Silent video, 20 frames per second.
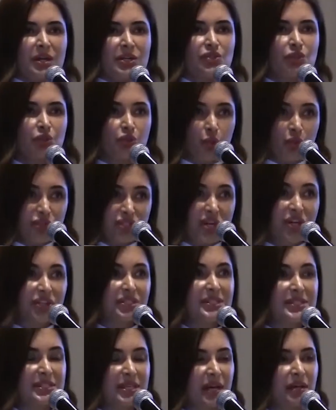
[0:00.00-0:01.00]
So those are
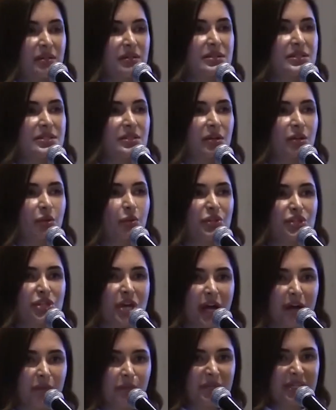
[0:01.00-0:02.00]
the cells
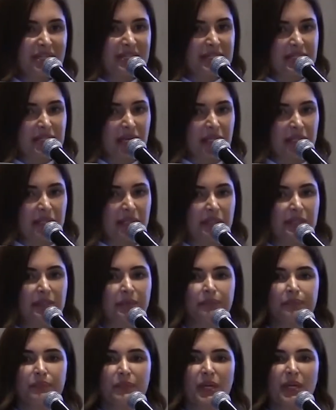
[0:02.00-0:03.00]
which have been
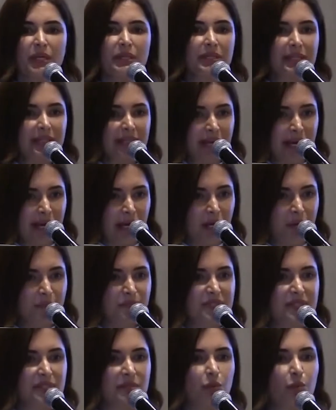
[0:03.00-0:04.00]
studied in the
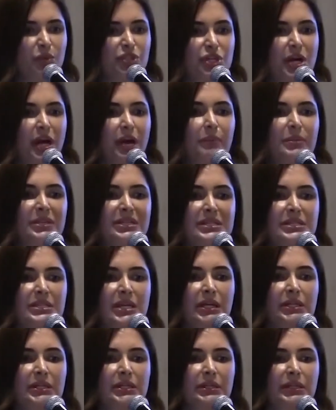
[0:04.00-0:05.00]
labs, which have been
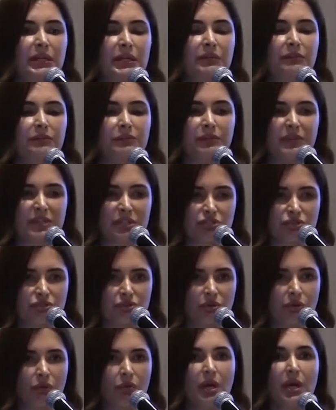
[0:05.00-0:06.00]
studied in
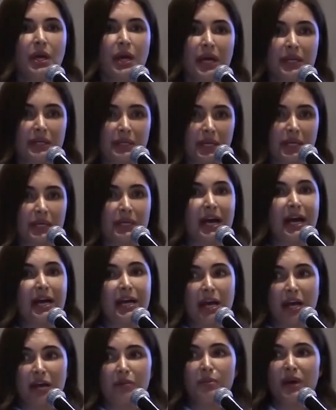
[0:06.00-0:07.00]
vitro. And again, I
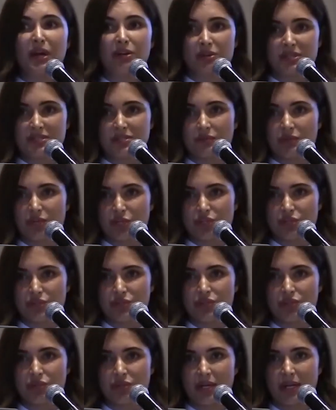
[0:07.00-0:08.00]
have my
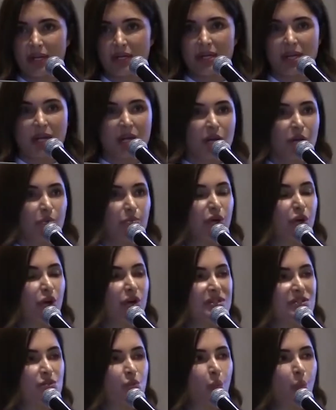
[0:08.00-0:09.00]
reservations on that.
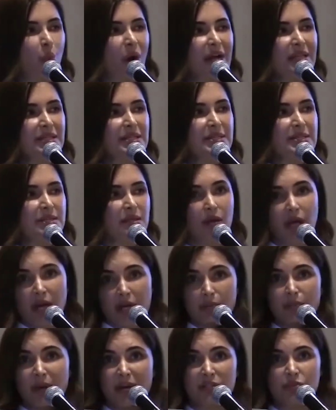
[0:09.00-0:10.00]
Because once,
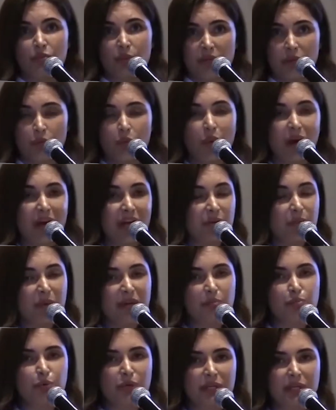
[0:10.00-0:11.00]
and by the way, why am
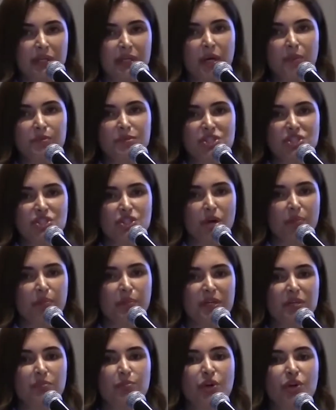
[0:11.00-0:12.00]
I bringing up this
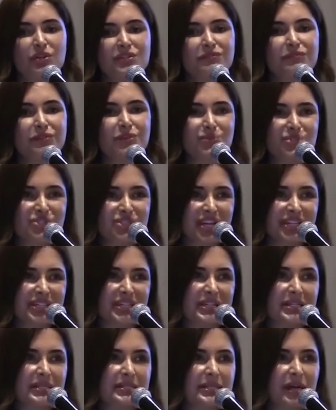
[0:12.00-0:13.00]
topic? Because few
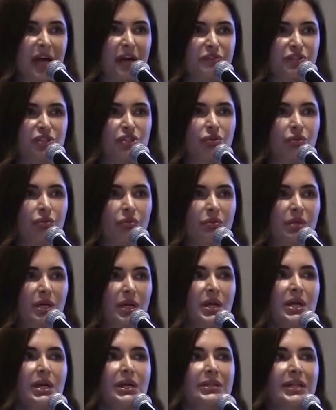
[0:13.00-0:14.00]
studies have shown
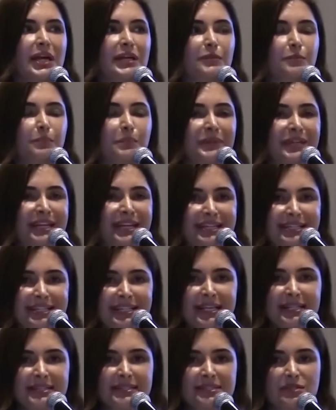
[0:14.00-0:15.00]
that
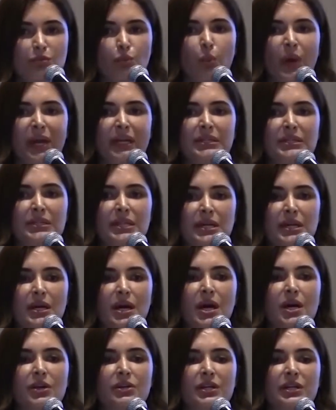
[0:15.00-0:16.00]
platelets, when they
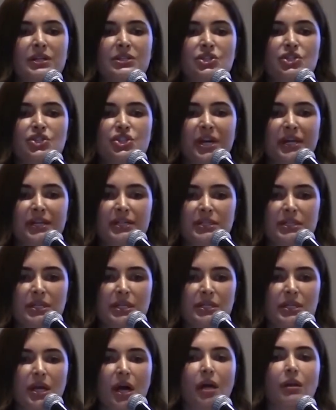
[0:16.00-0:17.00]
are
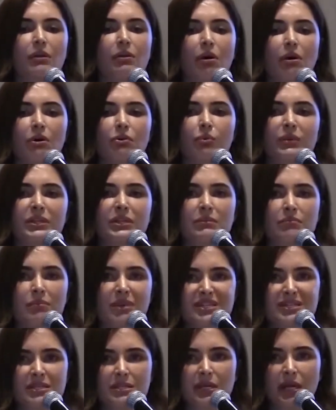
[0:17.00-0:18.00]
injected along with the
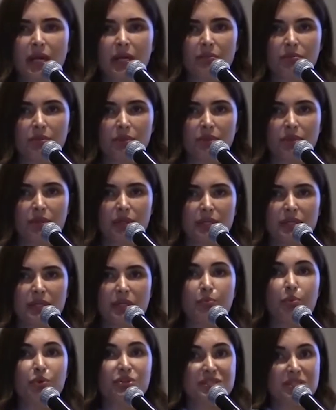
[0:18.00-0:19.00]
mesenchymal
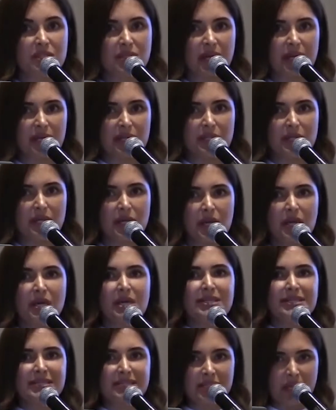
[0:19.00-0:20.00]

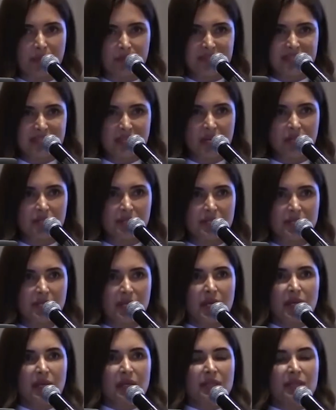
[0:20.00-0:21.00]
adipocyte stem cells,
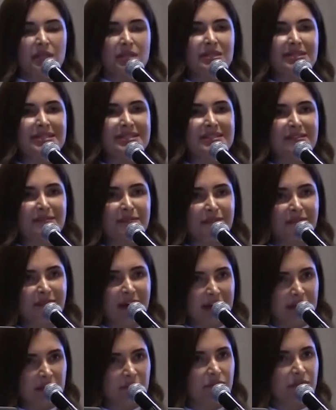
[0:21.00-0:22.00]
the
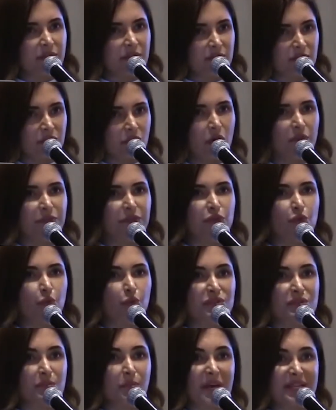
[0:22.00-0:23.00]
survival of
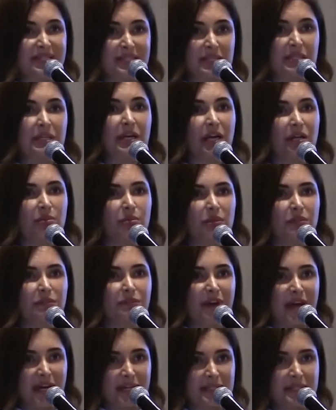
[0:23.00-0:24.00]
those
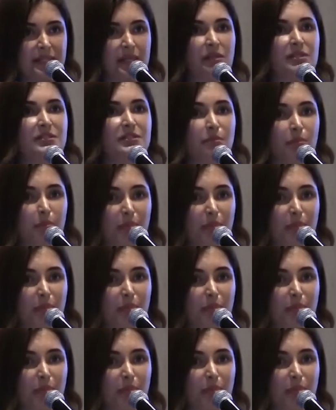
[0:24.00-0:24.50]
mesenchymal fat cells